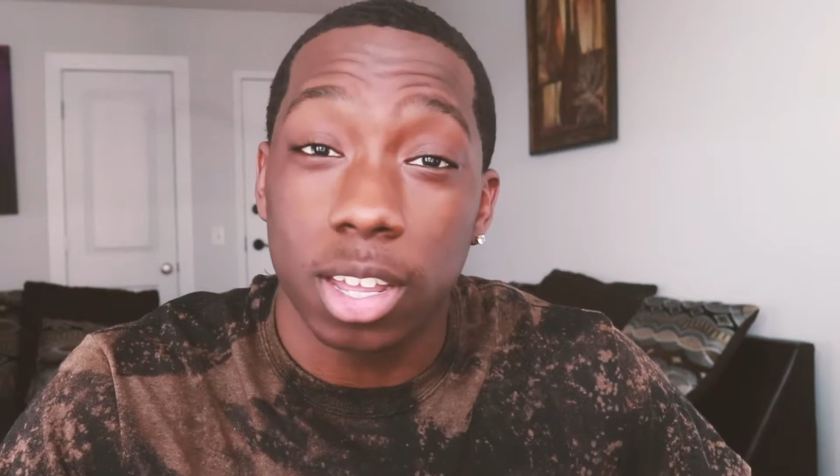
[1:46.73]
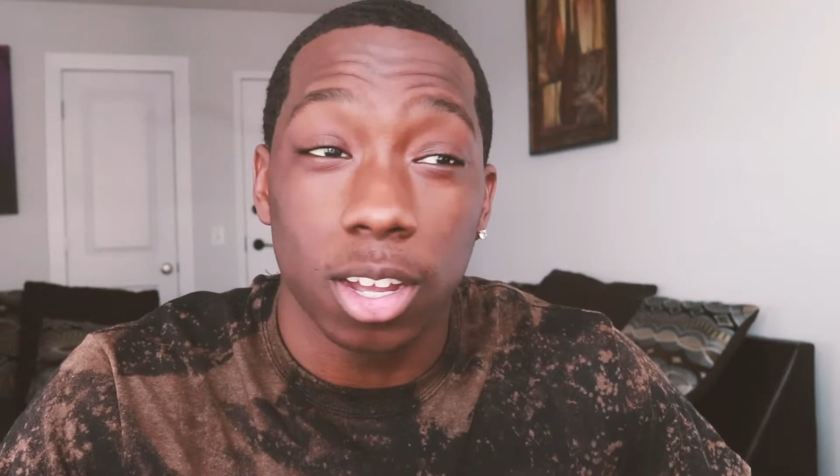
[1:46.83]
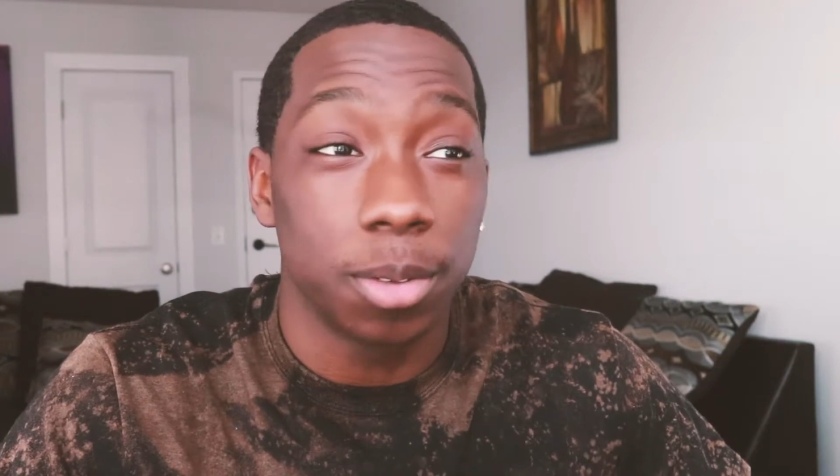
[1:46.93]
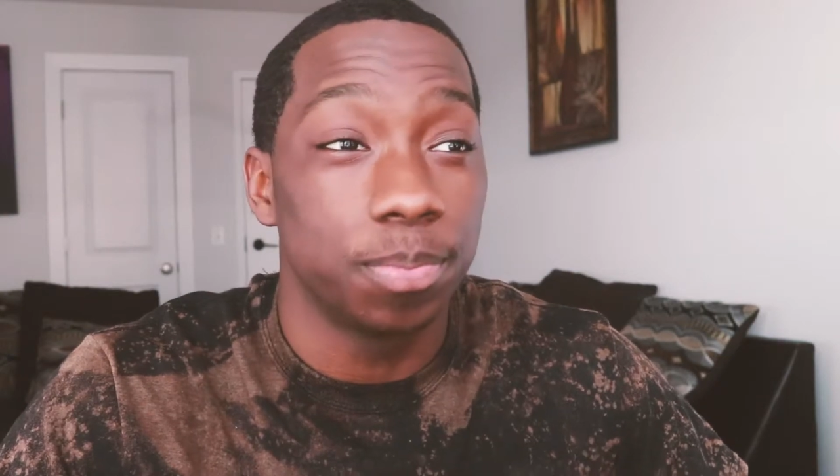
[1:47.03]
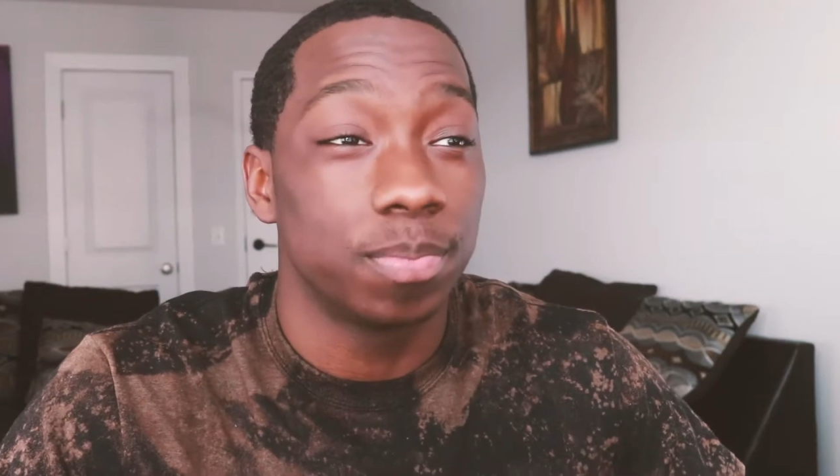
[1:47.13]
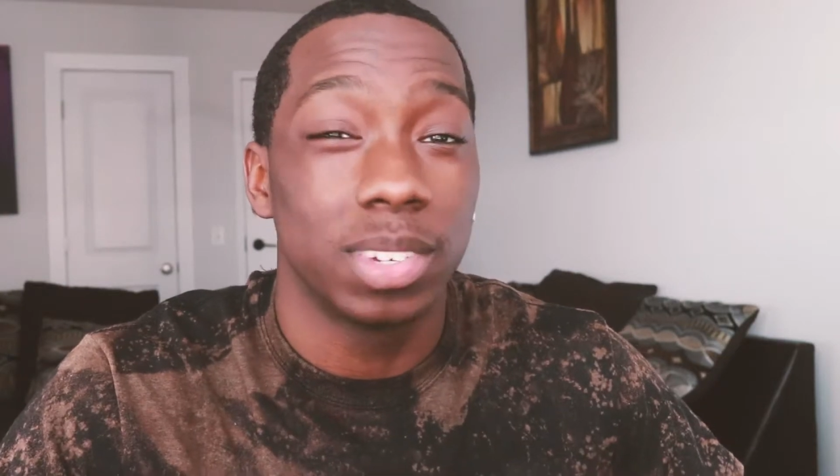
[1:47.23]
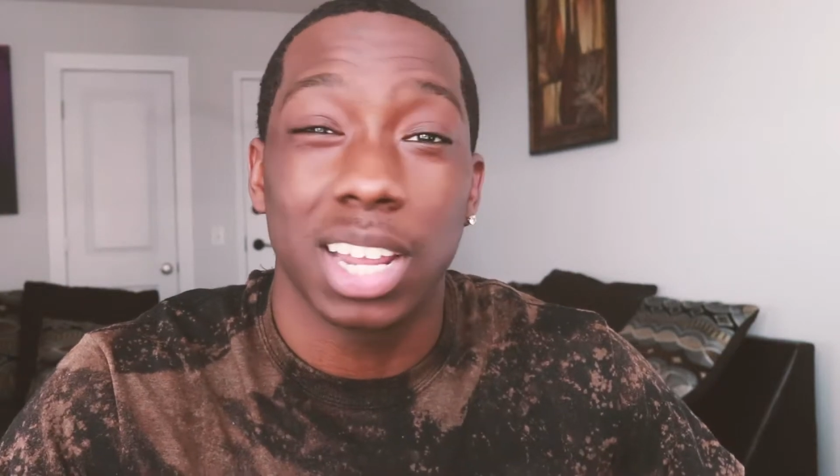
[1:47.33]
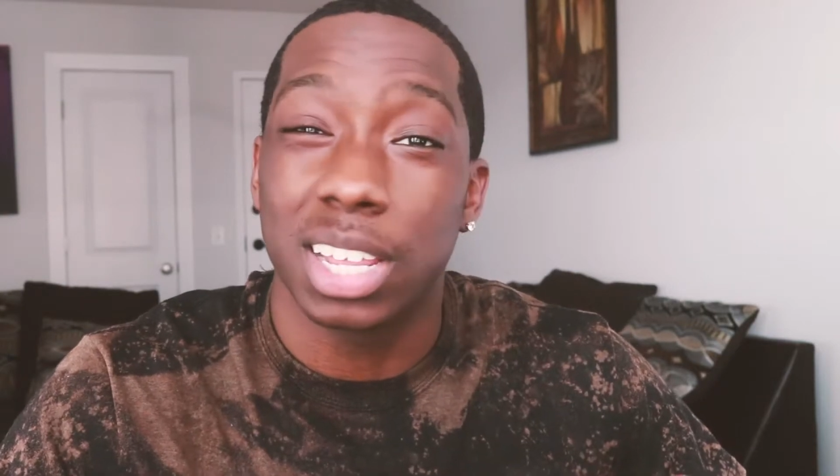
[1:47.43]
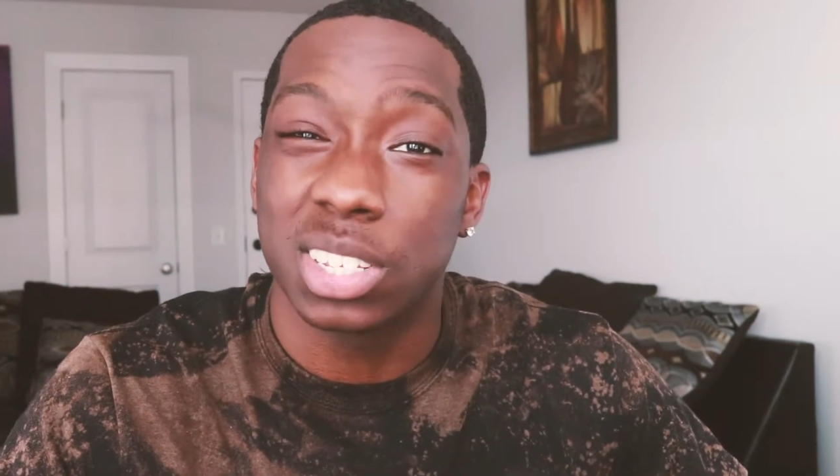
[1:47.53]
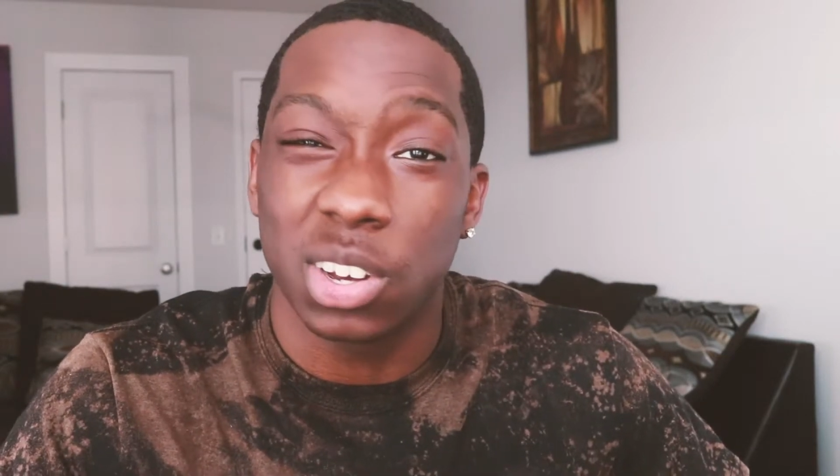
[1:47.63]
up
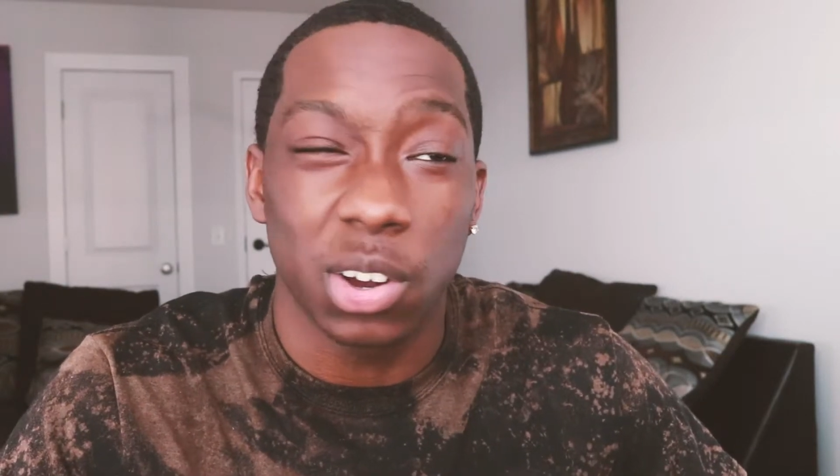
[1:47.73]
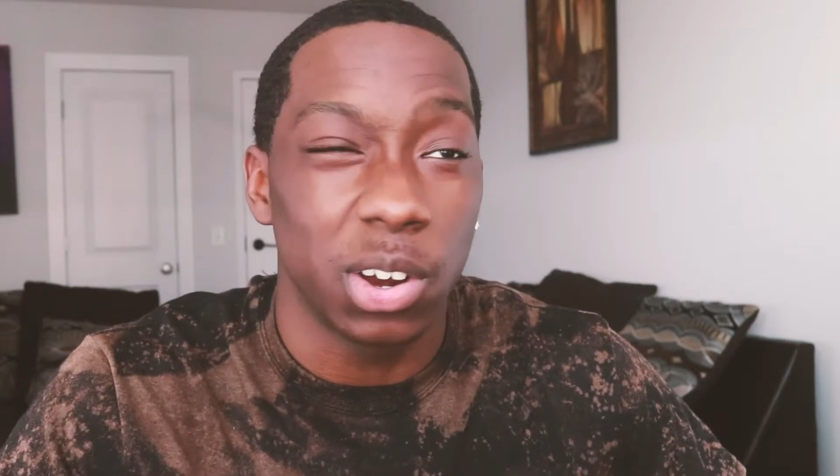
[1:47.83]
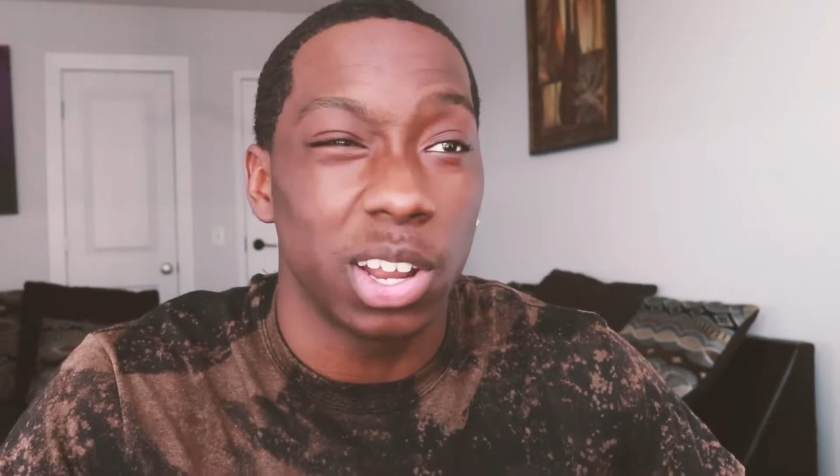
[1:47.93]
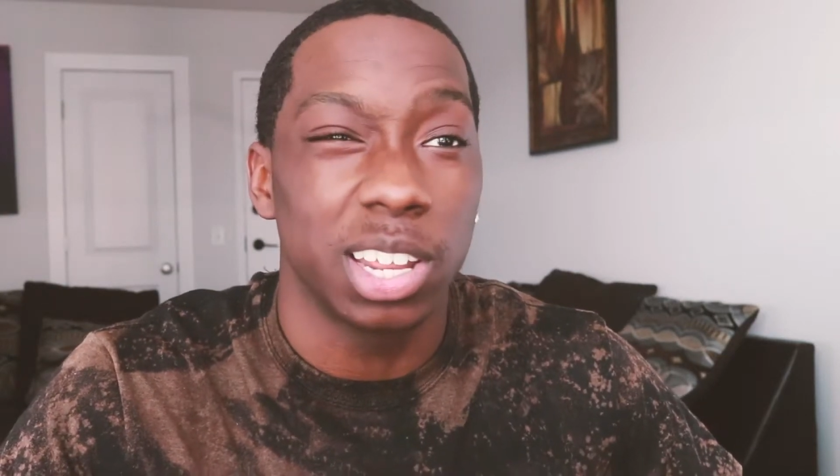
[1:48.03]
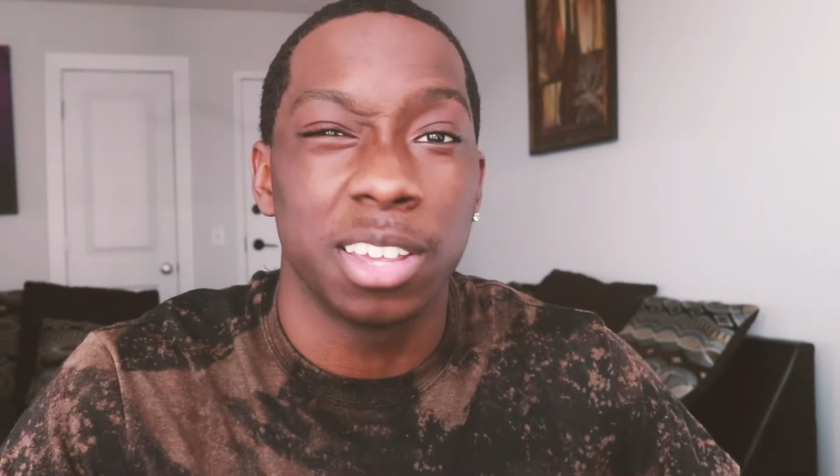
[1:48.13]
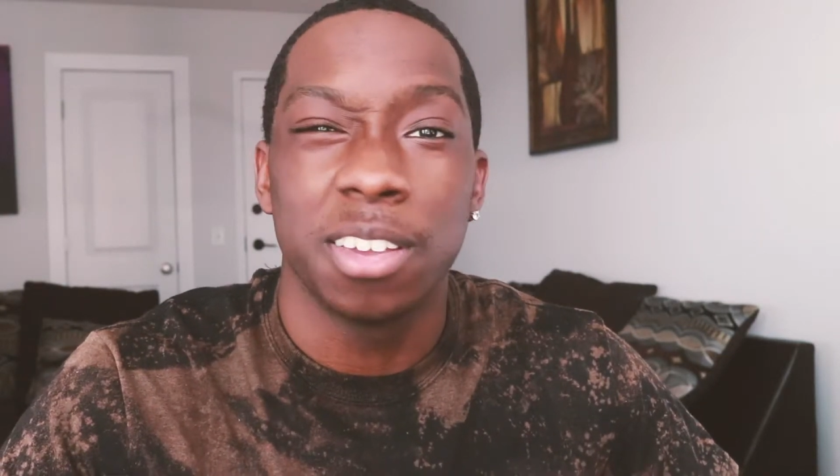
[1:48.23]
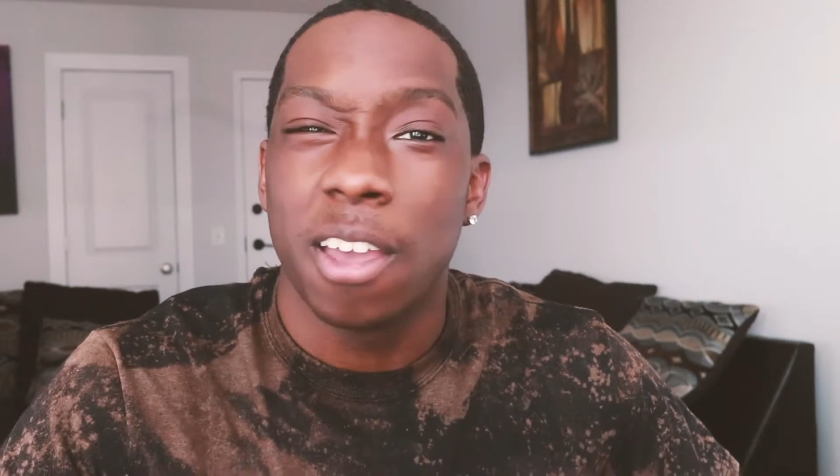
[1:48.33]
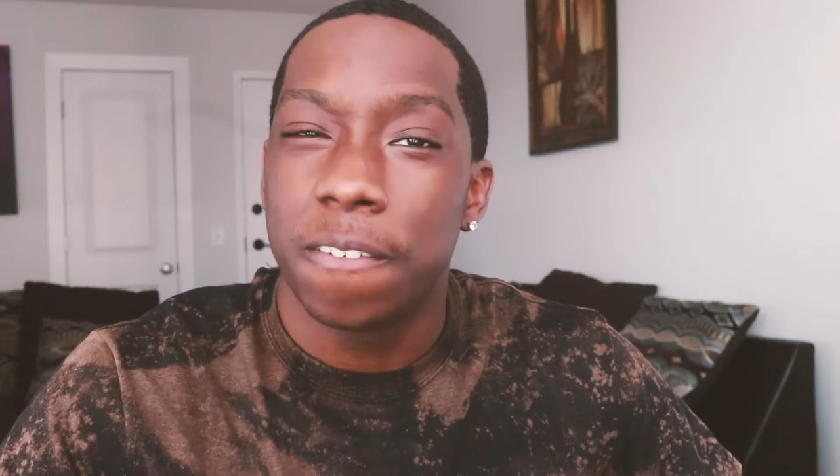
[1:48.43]
nice and early,